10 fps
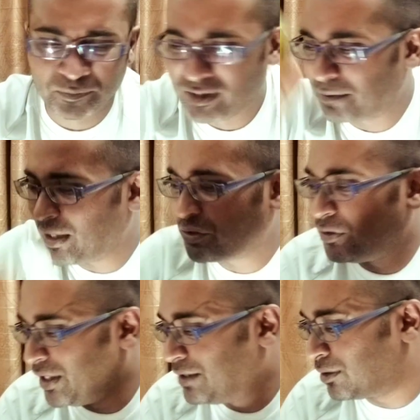let me
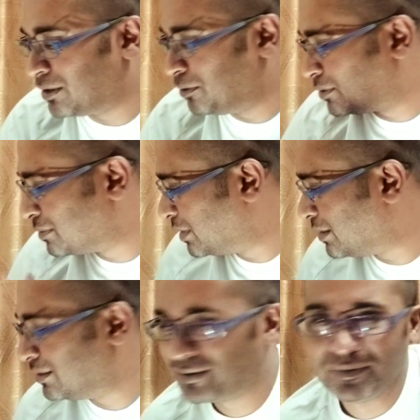actually read all the notes
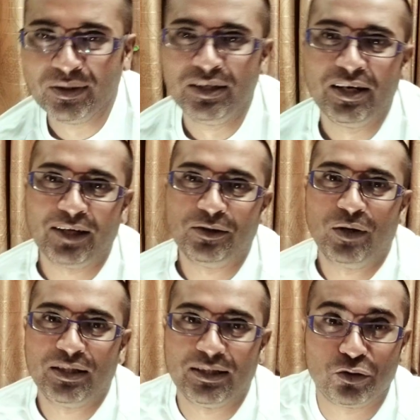because
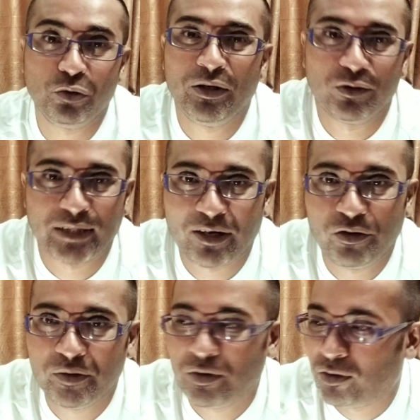otherwise it's too many notes. I can
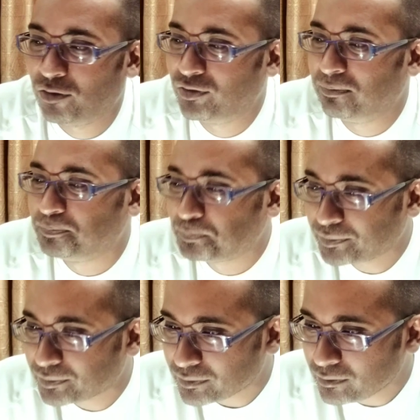remember all of them.
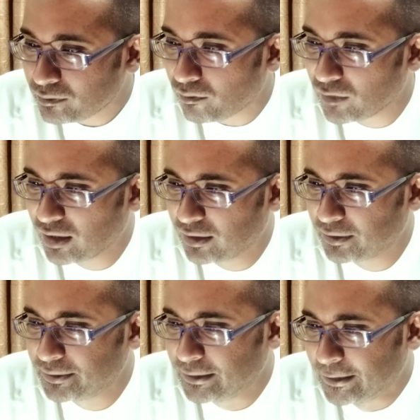Uh,
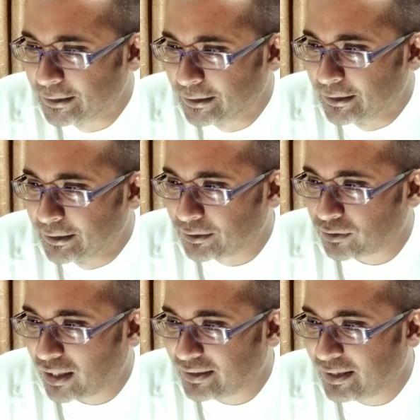
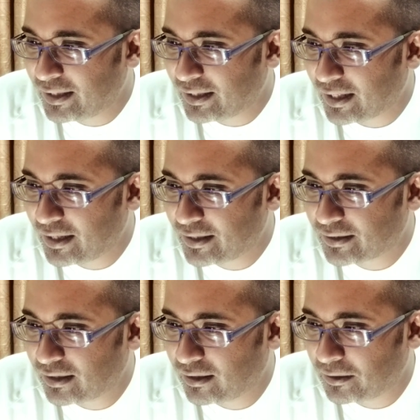so I think it has.
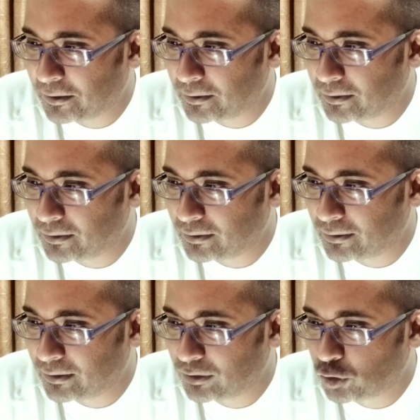Uh,
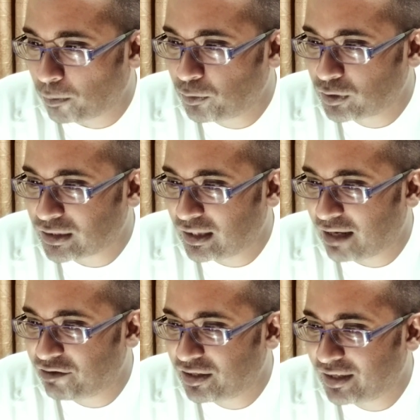top notes are
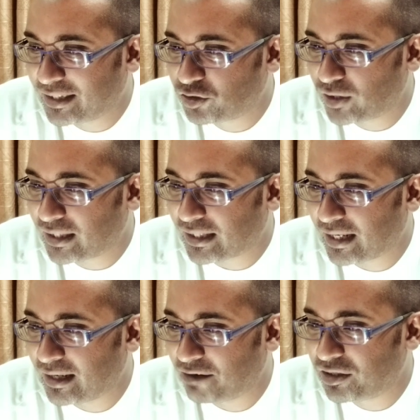lavender extract
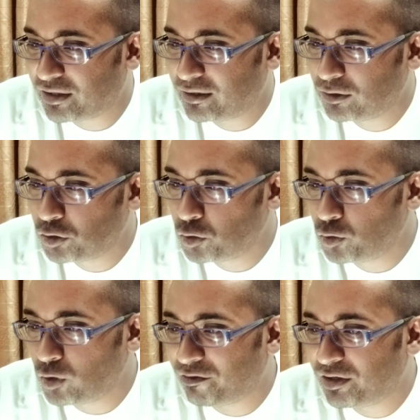and lavender.
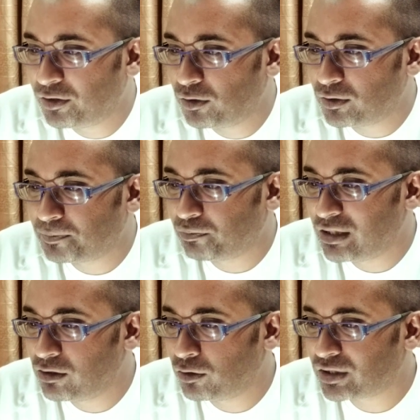Two lavender notes.
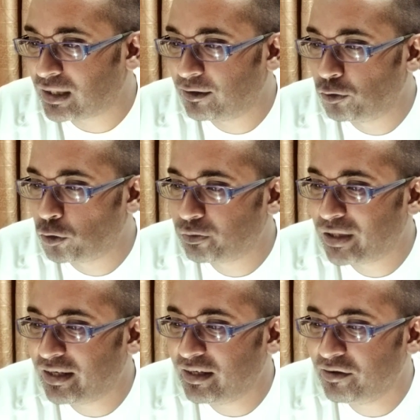Middle notes are
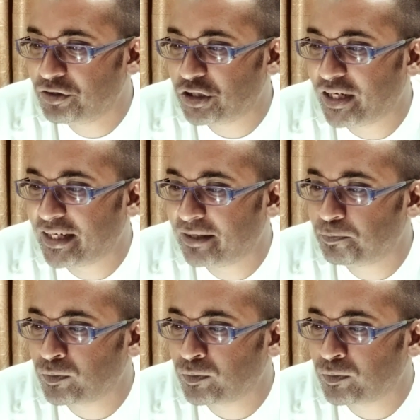rosemary, geranium,